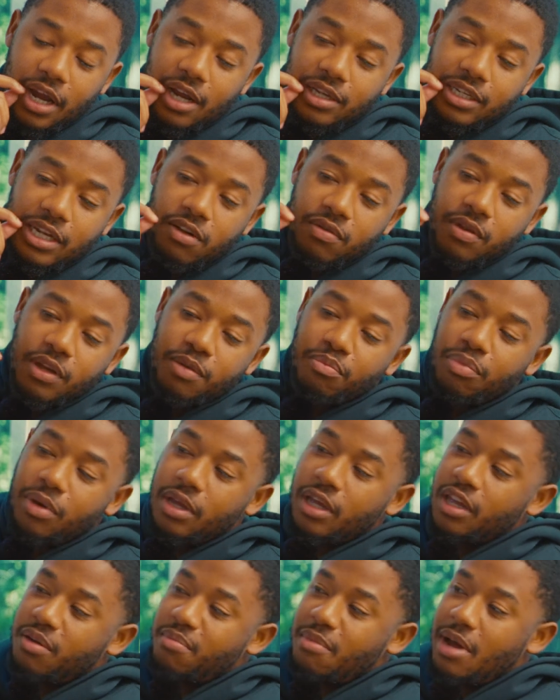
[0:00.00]
I'll get
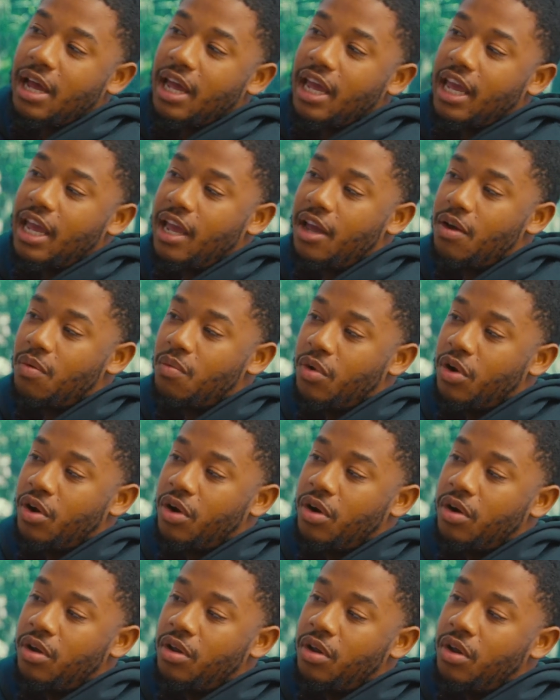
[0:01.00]
big in my head
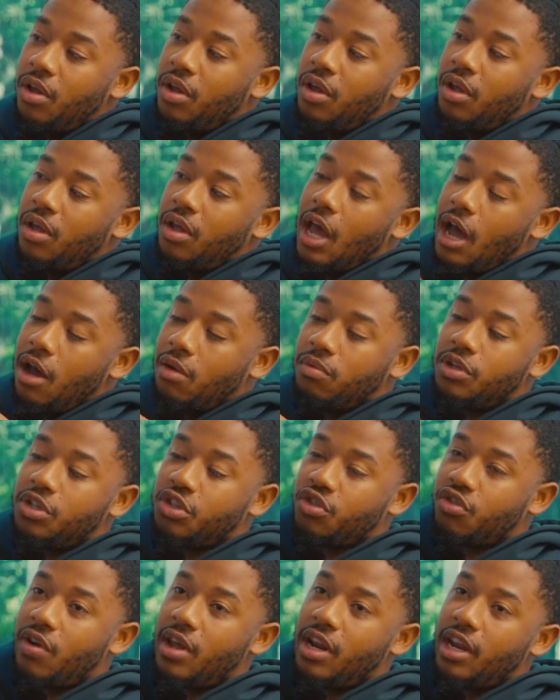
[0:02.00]
where I'll just
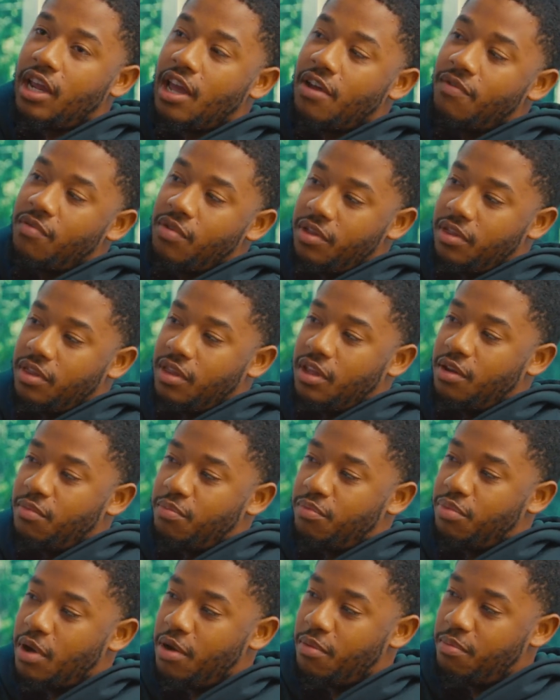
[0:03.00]
credit everything
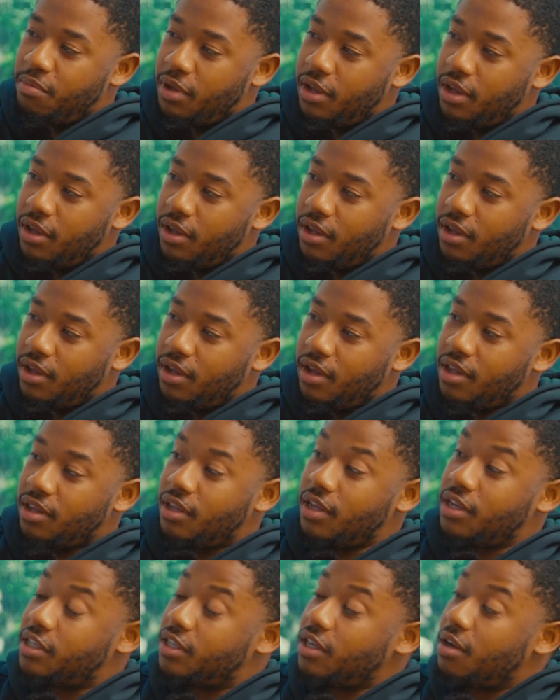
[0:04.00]
but me. And
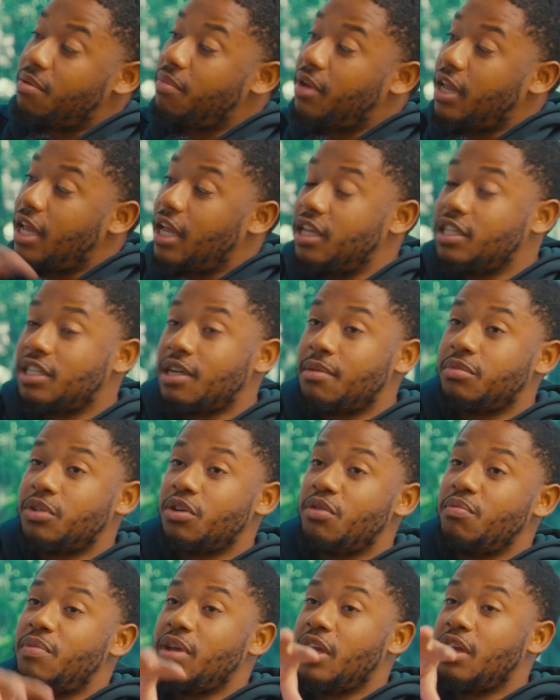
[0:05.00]
then some days I'm so
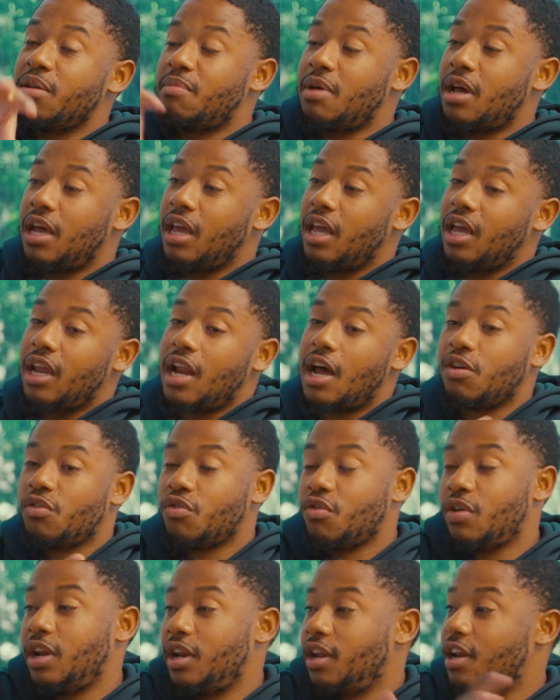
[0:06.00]
big in my head, I'll
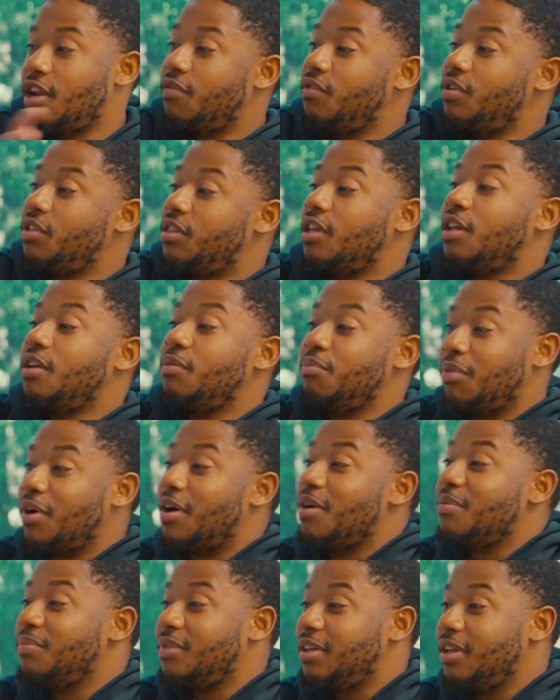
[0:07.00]
credit everything
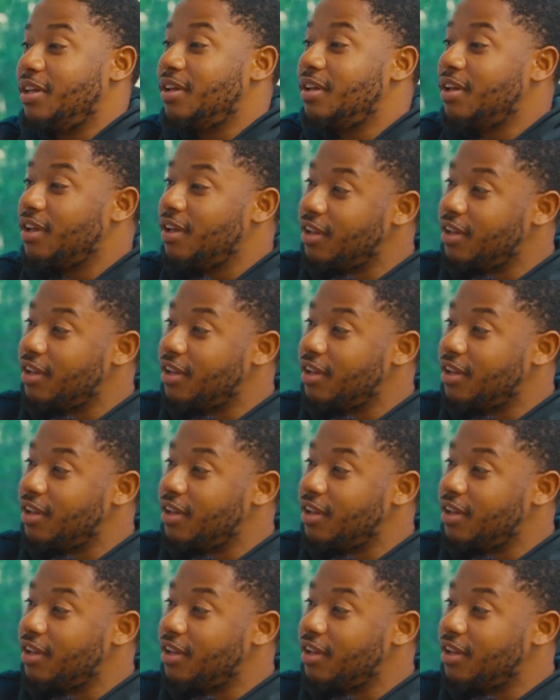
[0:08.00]
but me.